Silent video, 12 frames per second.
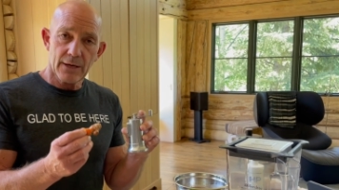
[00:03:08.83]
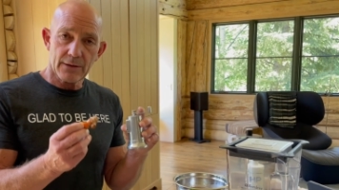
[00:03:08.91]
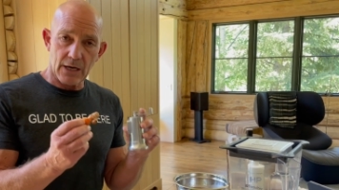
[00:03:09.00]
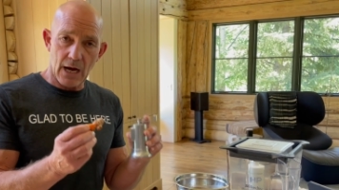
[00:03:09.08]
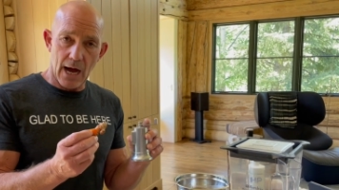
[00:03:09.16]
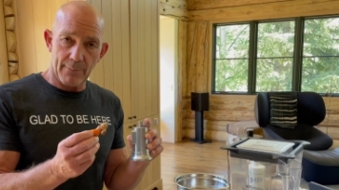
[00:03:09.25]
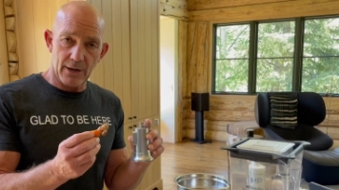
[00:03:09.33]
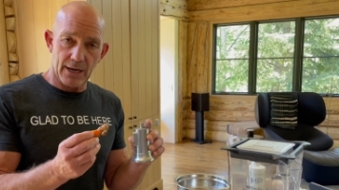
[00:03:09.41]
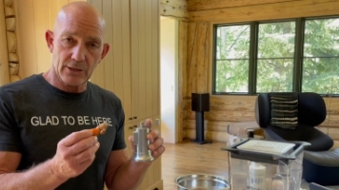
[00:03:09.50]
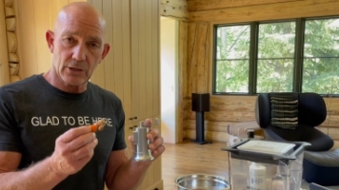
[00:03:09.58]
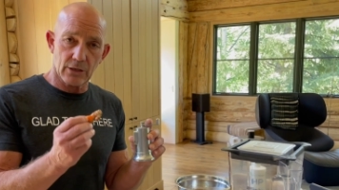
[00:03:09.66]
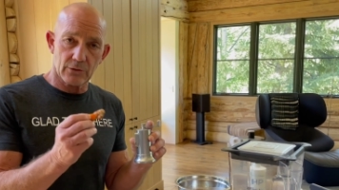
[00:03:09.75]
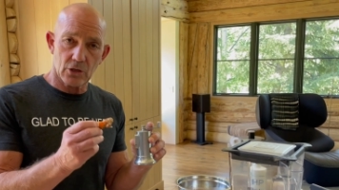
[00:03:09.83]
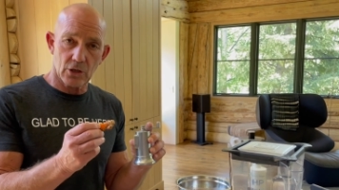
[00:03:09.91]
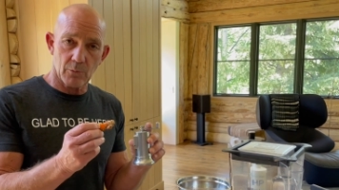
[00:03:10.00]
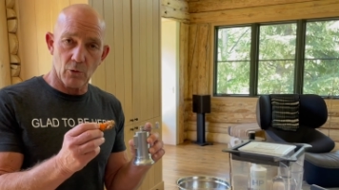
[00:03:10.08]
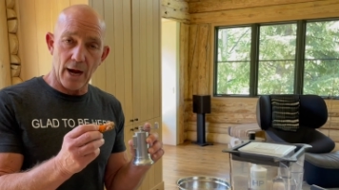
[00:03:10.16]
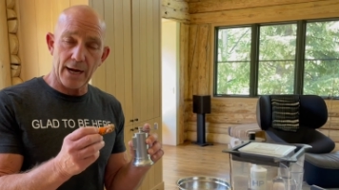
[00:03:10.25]
the combination of
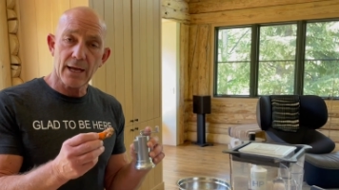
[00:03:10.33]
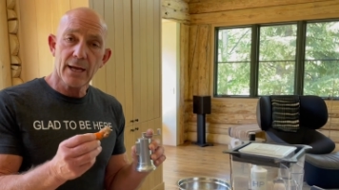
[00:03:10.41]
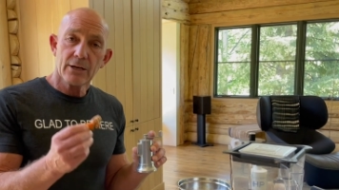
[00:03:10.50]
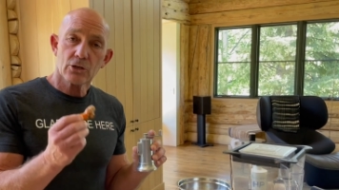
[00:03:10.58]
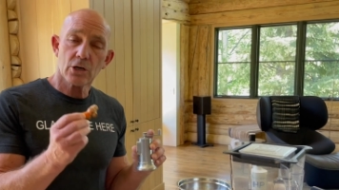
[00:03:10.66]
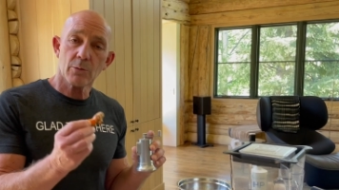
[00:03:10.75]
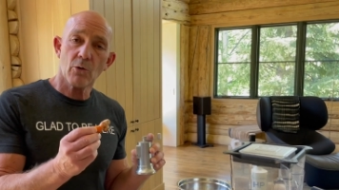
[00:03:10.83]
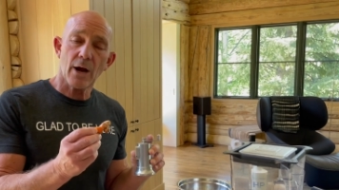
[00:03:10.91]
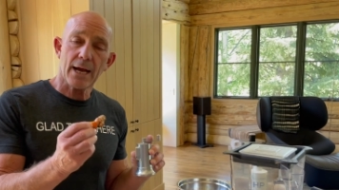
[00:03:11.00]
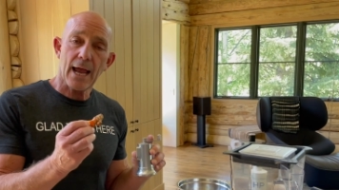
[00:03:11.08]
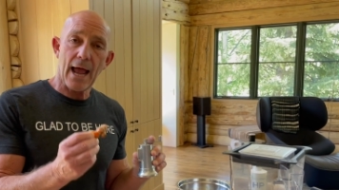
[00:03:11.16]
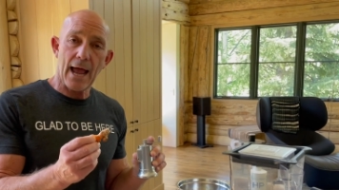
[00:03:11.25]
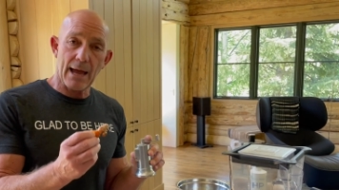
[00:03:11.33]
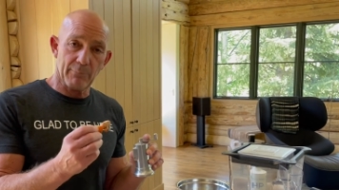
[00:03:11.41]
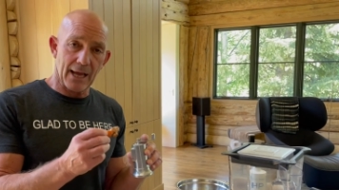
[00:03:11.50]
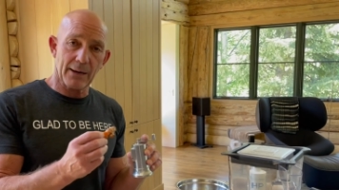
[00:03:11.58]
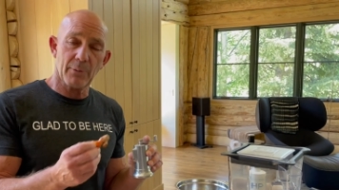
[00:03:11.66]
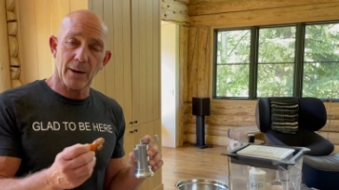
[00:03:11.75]
turmeric, turmeric and
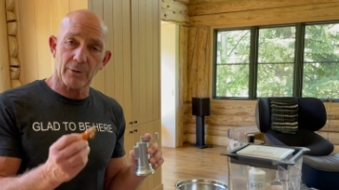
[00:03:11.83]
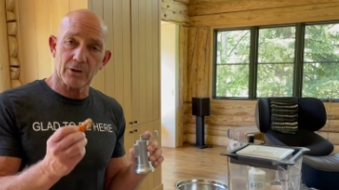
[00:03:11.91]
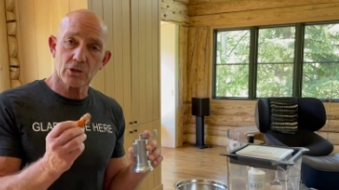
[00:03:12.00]
black pepper.